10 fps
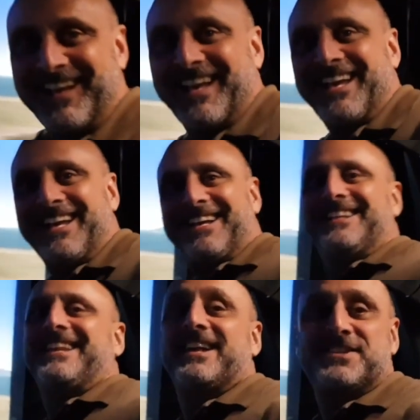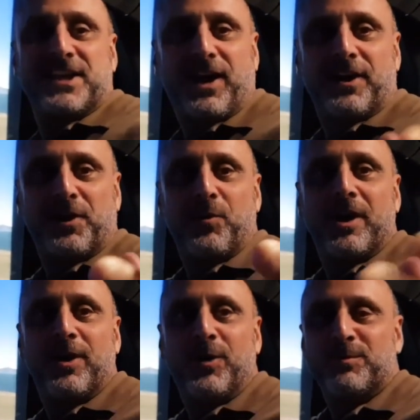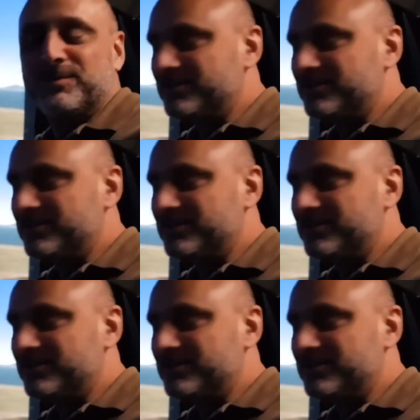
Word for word: And that's it. On our way home.